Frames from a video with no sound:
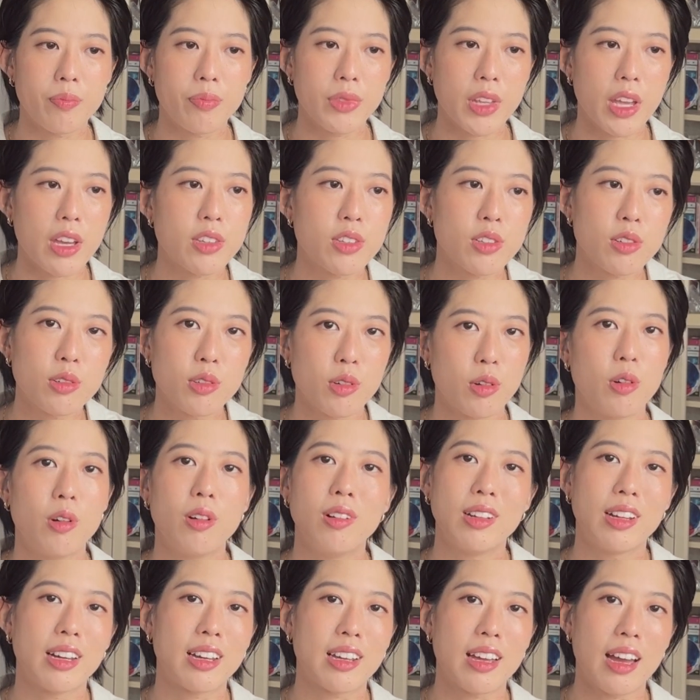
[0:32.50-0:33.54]
as you know,
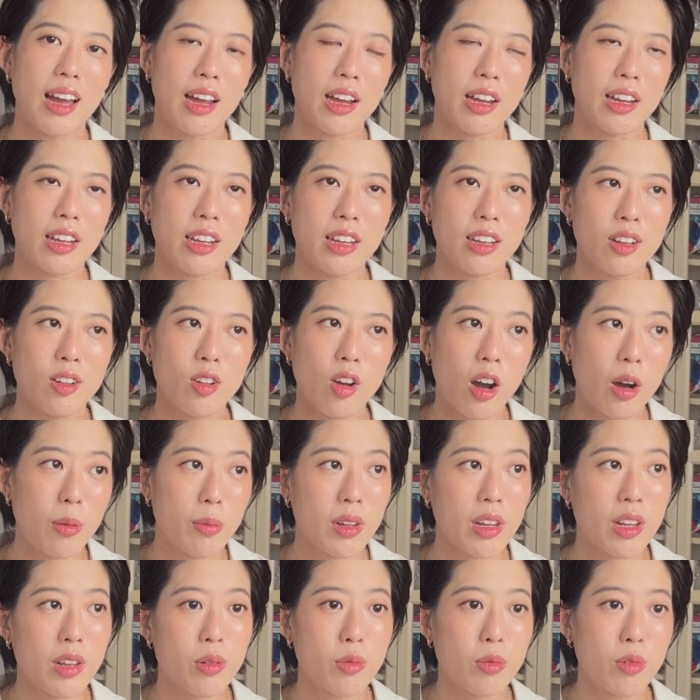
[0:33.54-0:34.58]
like I
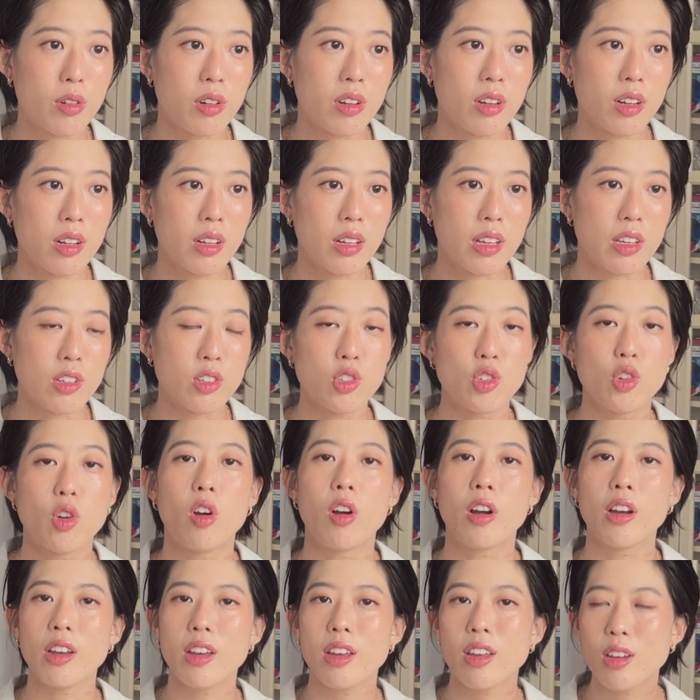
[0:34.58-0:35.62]
normally would
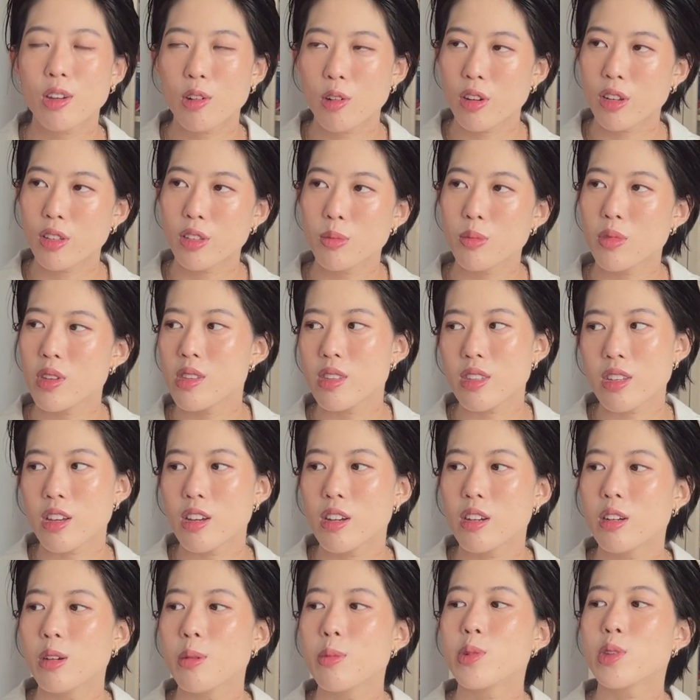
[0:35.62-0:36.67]
enjoy going to
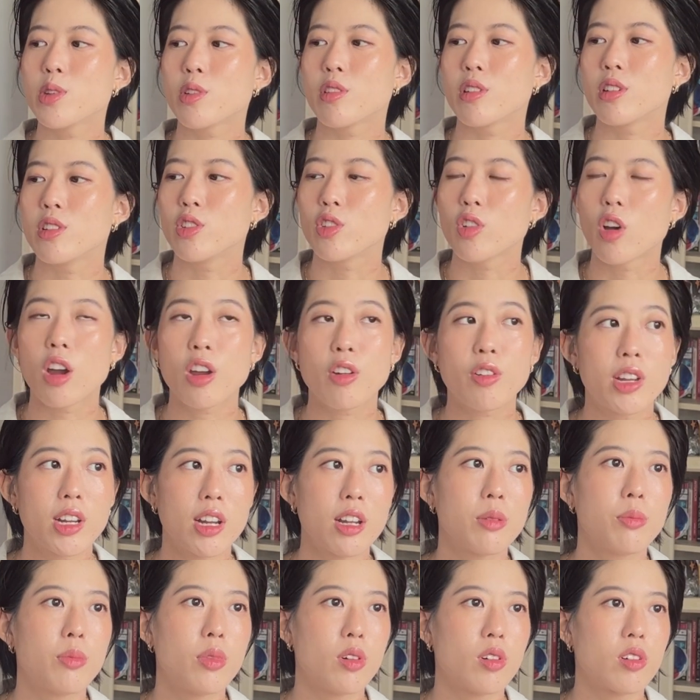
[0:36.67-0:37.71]
museums or enjoy
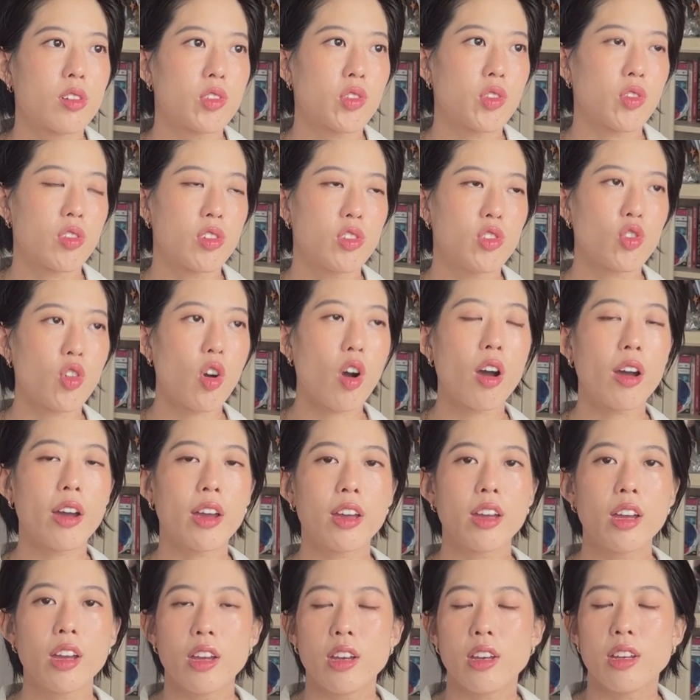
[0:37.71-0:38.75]
reading books or
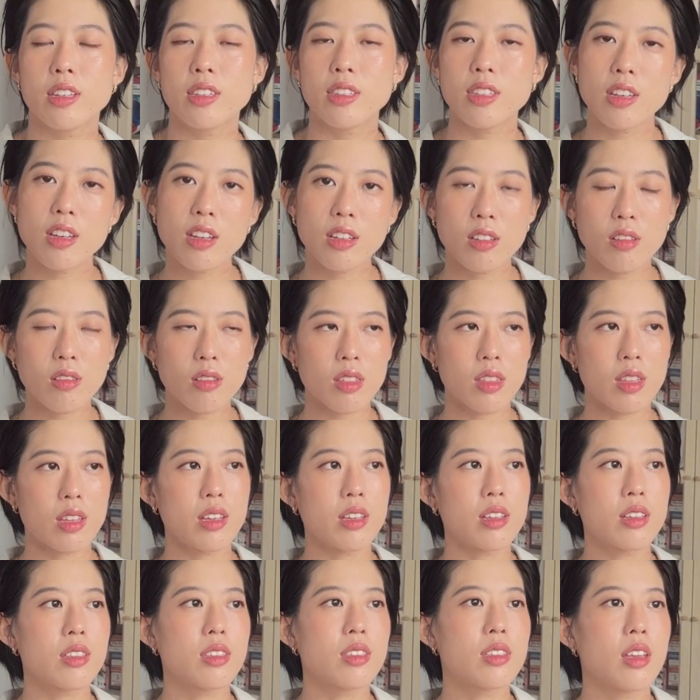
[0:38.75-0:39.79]
enjoy seeing new
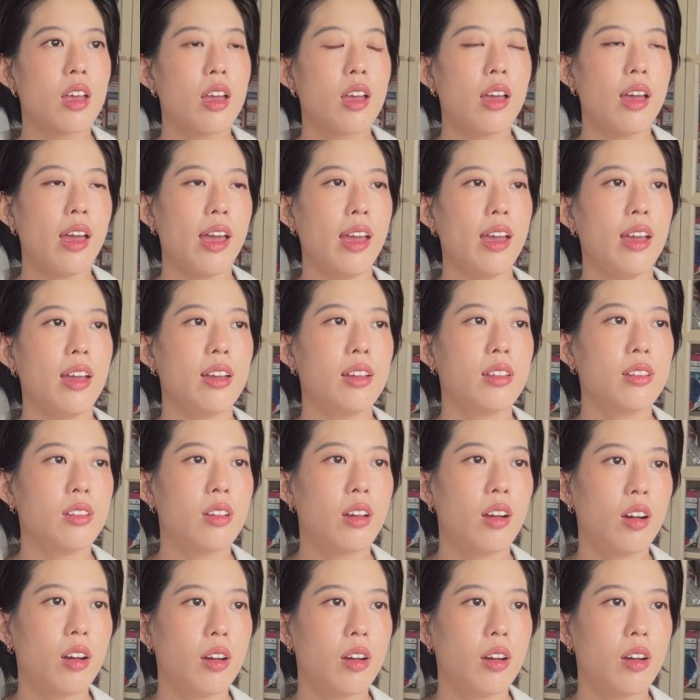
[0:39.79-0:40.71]
things, and